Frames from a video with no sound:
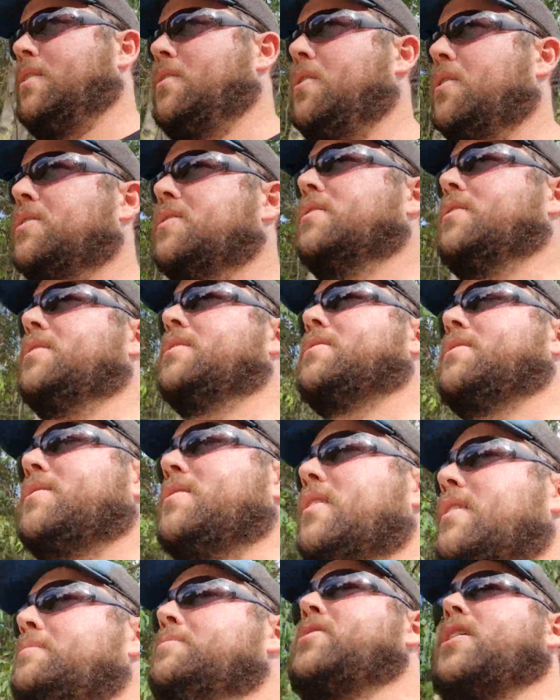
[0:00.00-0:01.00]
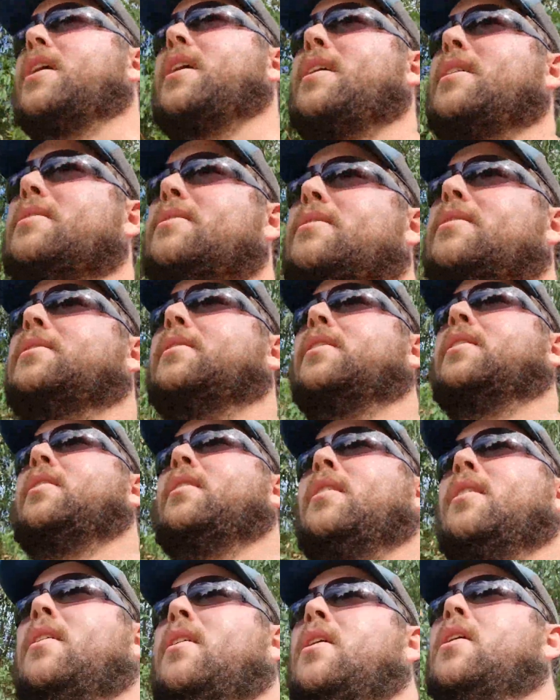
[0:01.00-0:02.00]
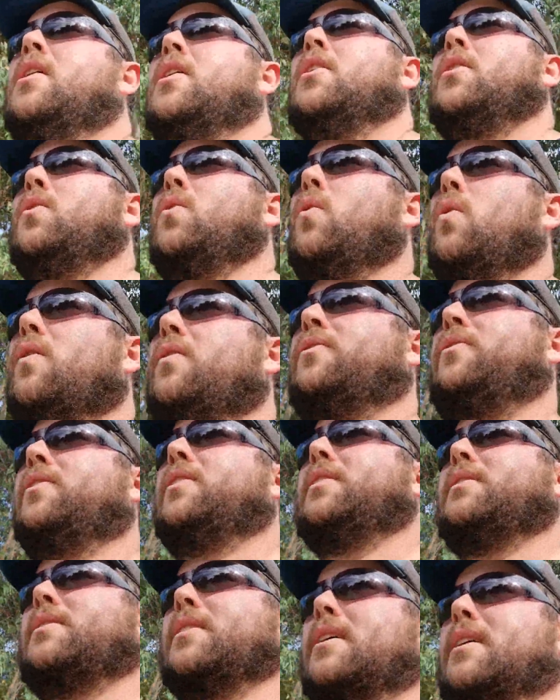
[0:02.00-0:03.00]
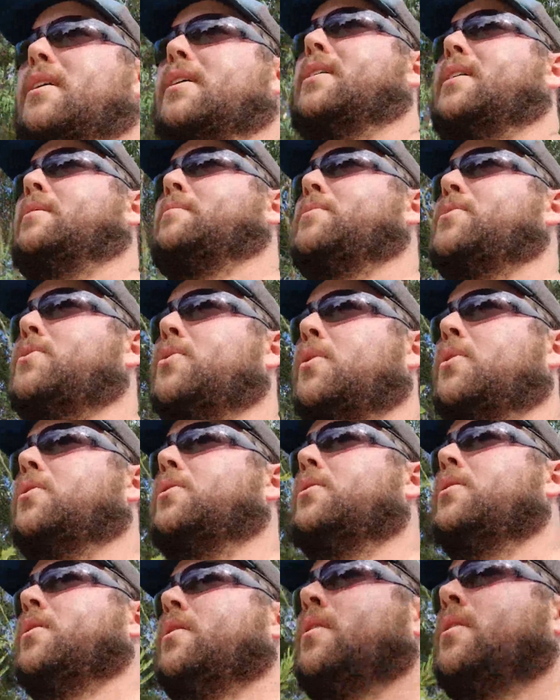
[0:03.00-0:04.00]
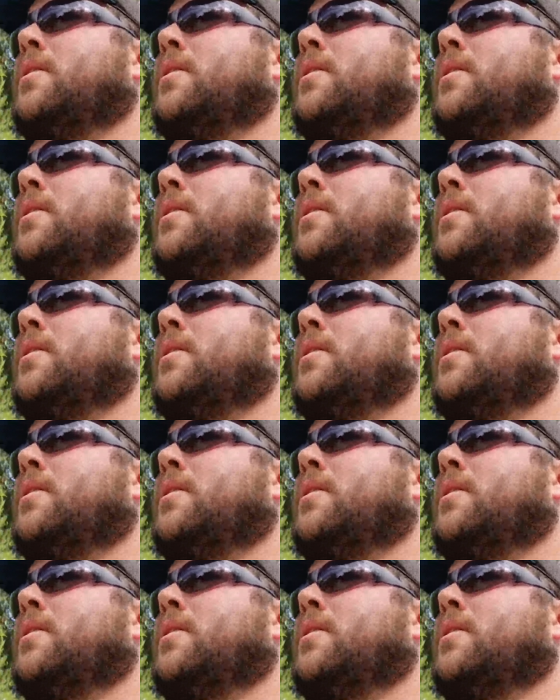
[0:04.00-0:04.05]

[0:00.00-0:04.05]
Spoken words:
there's a slim chance that your fears are going to come true,